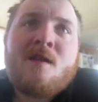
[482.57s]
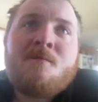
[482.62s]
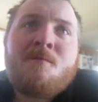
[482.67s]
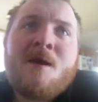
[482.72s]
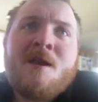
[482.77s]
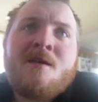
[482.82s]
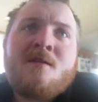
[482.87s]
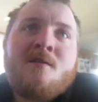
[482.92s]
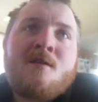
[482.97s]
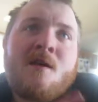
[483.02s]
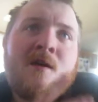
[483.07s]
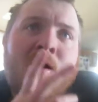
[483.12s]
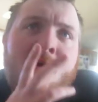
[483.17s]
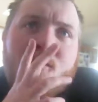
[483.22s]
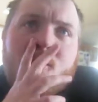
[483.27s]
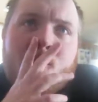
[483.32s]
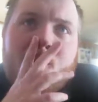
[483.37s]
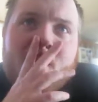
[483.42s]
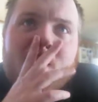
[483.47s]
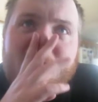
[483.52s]
Hispanics could
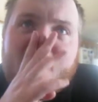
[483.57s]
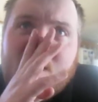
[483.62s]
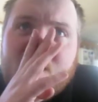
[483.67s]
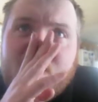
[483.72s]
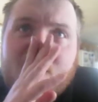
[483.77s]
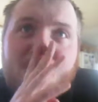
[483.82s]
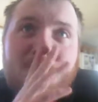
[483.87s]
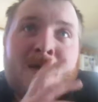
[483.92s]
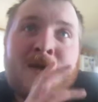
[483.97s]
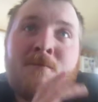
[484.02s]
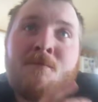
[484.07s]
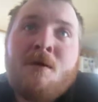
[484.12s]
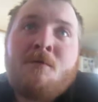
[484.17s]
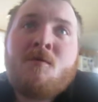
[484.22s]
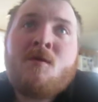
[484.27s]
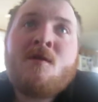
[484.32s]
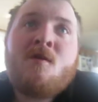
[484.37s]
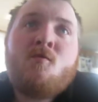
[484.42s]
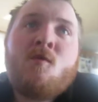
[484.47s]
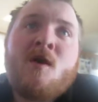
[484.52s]
also be counted by
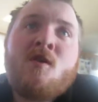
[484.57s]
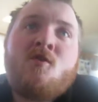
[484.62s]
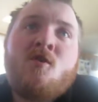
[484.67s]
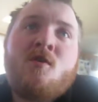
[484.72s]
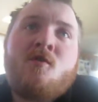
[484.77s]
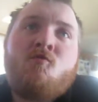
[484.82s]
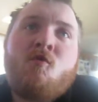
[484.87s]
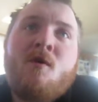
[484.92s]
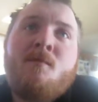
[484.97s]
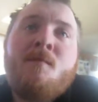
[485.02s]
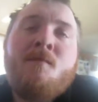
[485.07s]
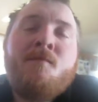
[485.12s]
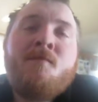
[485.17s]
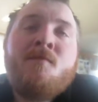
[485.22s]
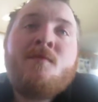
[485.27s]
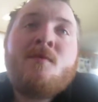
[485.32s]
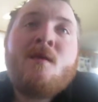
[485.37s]
members of the racial group,